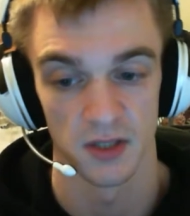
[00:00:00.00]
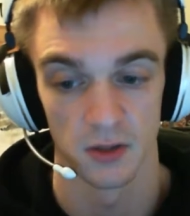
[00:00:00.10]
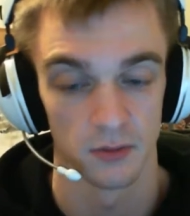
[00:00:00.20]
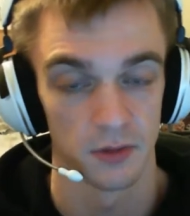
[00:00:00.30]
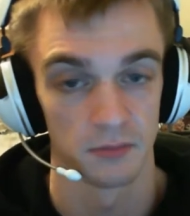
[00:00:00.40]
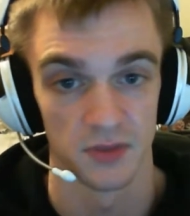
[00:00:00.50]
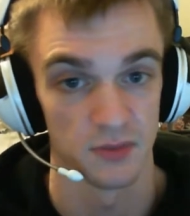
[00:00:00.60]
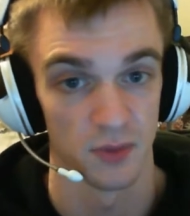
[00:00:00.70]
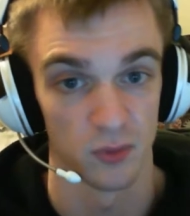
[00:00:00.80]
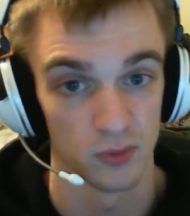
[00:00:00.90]
right, these are my
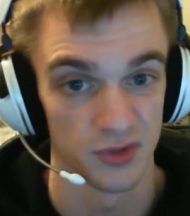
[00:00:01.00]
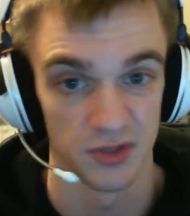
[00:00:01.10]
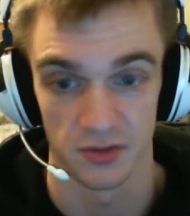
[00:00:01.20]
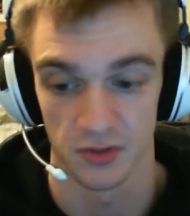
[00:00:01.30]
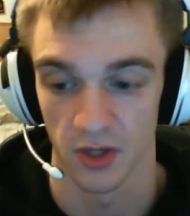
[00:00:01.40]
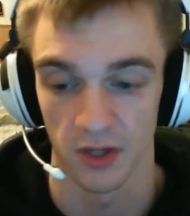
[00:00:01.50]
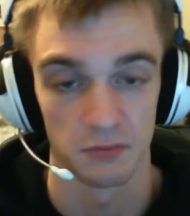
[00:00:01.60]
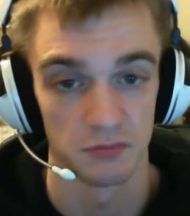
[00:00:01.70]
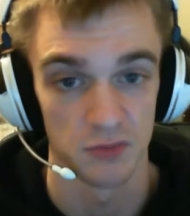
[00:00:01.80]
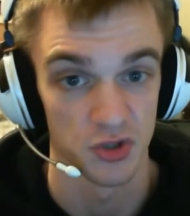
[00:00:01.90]
rules, so I can
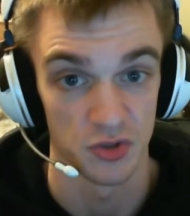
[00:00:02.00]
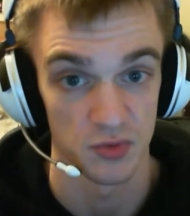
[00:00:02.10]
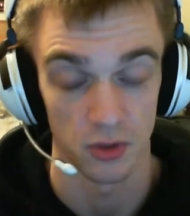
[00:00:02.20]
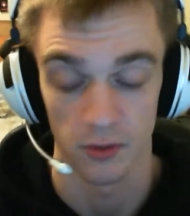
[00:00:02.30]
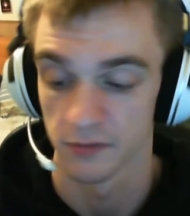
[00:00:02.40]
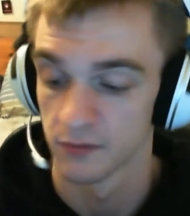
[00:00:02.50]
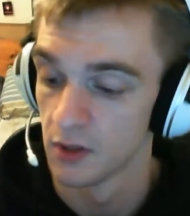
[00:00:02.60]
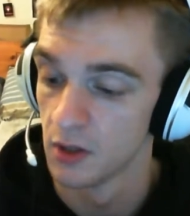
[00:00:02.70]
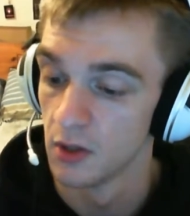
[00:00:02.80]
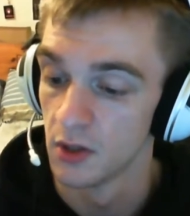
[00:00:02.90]
just use them straight off.
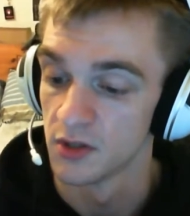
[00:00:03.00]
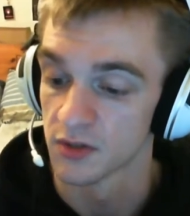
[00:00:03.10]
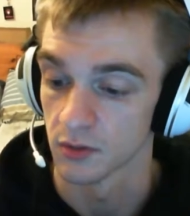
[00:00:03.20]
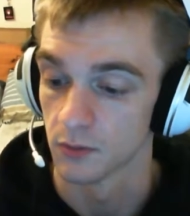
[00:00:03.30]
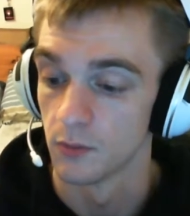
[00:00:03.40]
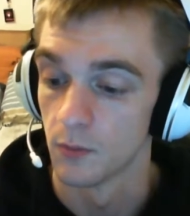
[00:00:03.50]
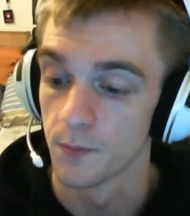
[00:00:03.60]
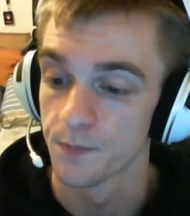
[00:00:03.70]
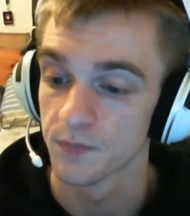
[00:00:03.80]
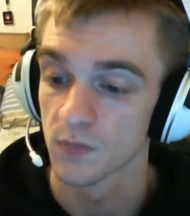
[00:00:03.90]
So,
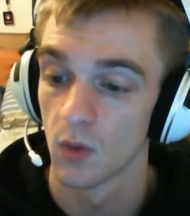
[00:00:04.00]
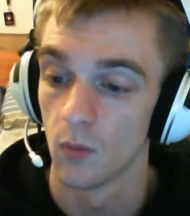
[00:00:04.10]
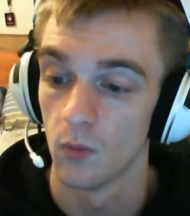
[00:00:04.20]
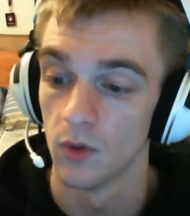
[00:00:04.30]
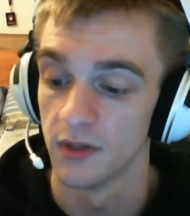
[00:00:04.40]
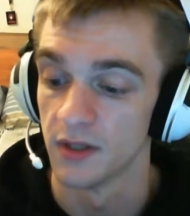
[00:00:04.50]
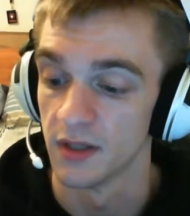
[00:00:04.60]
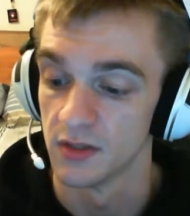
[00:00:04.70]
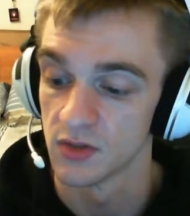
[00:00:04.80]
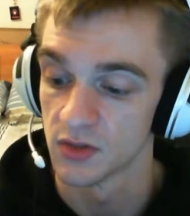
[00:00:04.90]
what it
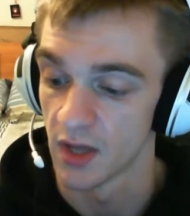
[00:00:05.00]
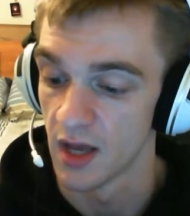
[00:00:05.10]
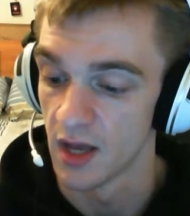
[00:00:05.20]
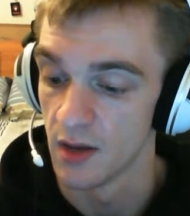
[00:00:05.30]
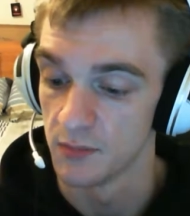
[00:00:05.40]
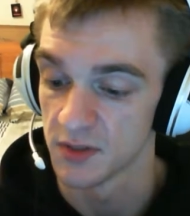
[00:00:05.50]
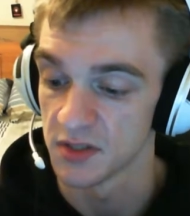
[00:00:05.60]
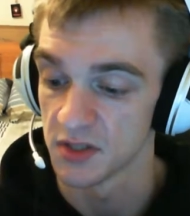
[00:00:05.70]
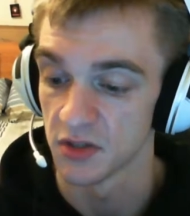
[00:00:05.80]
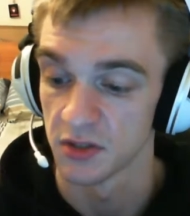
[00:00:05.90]
is,
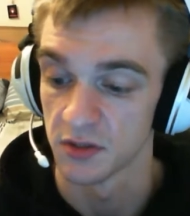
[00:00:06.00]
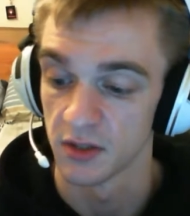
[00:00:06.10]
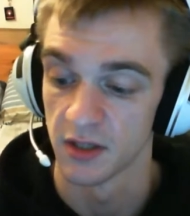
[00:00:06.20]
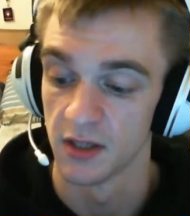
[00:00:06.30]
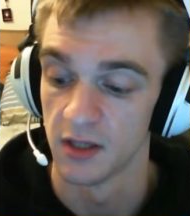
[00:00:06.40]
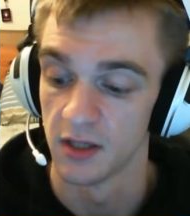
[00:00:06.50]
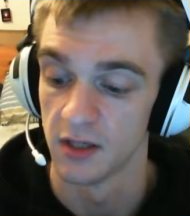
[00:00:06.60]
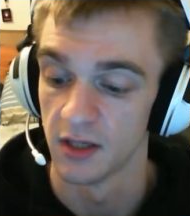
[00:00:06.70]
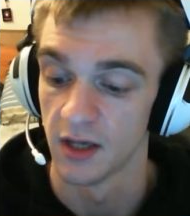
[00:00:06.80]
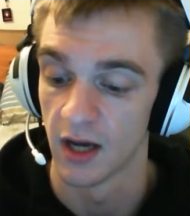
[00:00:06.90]
basically you can
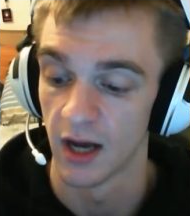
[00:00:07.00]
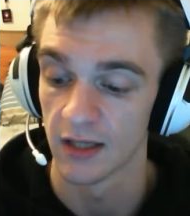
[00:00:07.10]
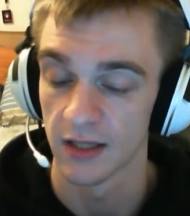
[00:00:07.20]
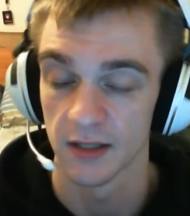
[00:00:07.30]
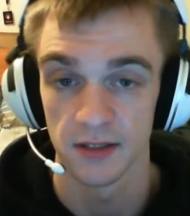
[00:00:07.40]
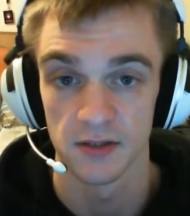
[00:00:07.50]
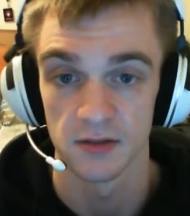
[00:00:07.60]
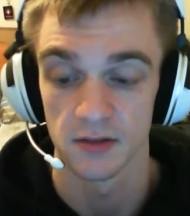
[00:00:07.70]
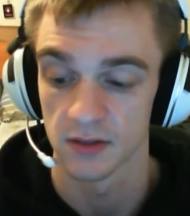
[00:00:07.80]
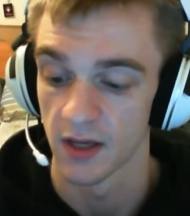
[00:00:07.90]
ally these
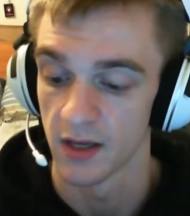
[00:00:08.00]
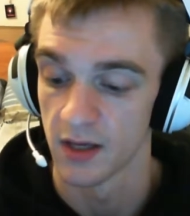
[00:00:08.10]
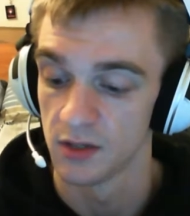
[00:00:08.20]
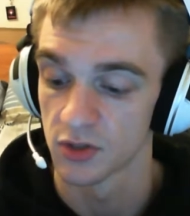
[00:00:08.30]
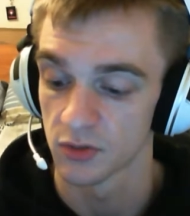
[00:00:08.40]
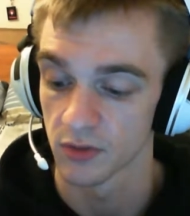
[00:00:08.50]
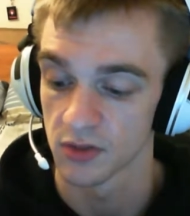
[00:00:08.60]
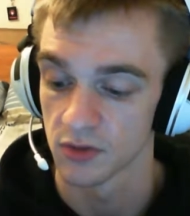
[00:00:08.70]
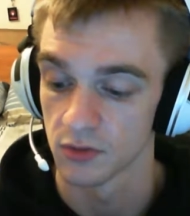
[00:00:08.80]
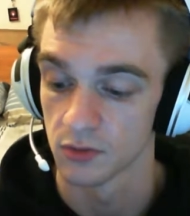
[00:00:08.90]
straight
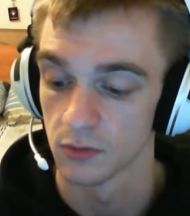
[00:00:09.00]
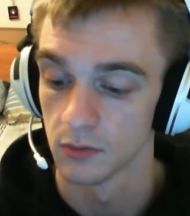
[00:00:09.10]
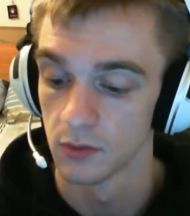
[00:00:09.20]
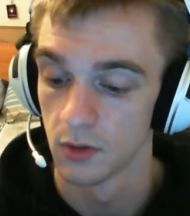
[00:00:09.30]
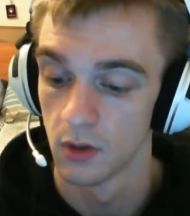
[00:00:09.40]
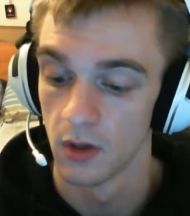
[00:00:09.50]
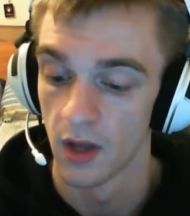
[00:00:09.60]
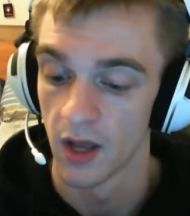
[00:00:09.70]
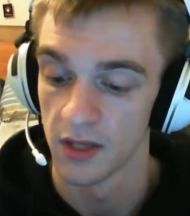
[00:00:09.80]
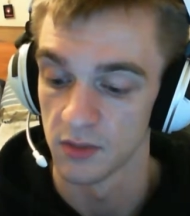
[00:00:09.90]
to
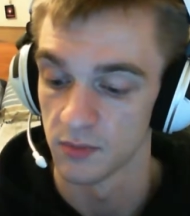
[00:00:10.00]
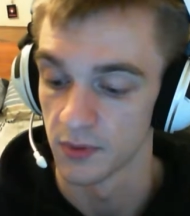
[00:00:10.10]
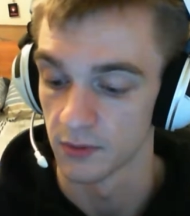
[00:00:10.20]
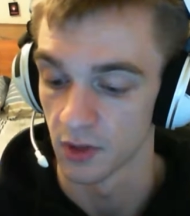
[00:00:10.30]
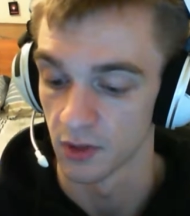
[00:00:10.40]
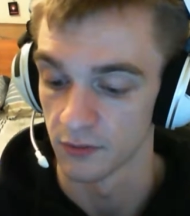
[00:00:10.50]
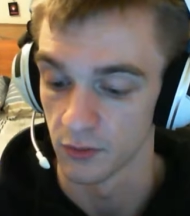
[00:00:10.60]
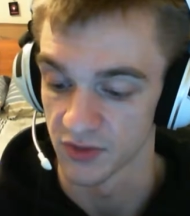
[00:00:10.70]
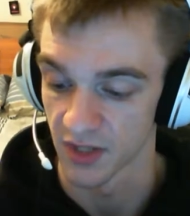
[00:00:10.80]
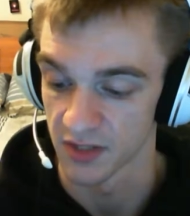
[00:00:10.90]
any Imperial Guard
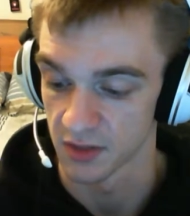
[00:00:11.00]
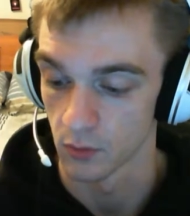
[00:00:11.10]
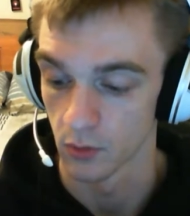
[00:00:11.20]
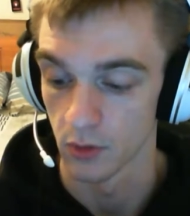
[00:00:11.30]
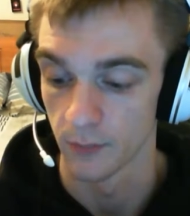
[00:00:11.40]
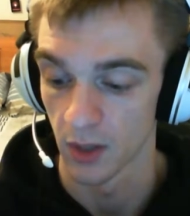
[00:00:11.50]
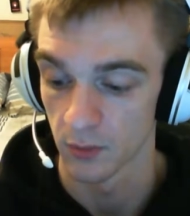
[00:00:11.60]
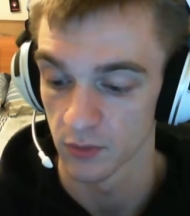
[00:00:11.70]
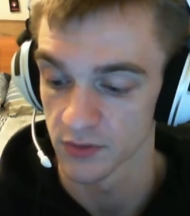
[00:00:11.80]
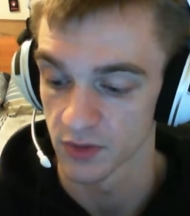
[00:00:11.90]
force as they were Battle
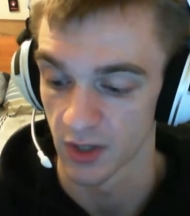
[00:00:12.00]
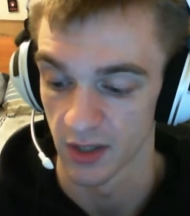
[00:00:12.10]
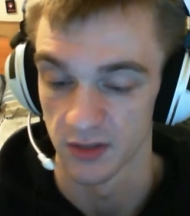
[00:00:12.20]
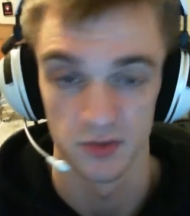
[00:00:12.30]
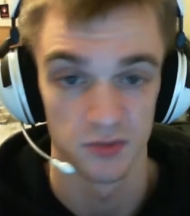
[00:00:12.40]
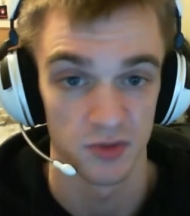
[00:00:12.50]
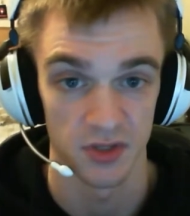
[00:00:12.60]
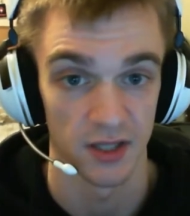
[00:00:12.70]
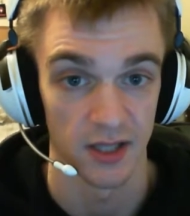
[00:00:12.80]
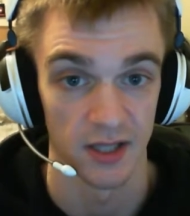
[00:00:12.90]
Brothers, because they
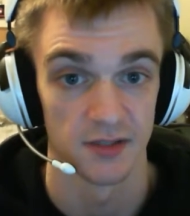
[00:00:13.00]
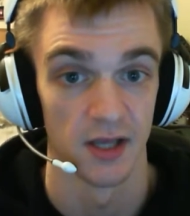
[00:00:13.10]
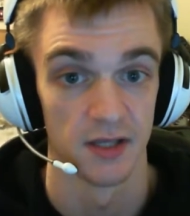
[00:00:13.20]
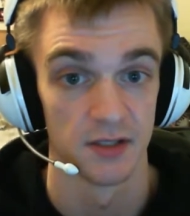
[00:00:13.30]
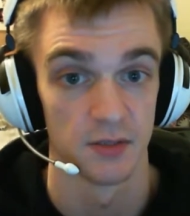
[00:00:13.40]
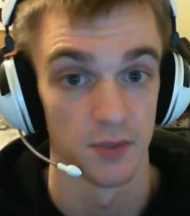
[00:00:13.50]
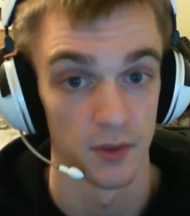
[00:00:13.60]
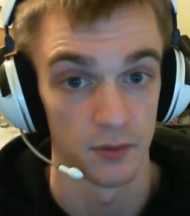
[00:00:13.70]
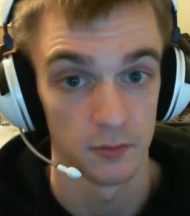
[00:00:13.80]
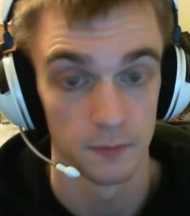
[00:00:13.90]
class as Imperial.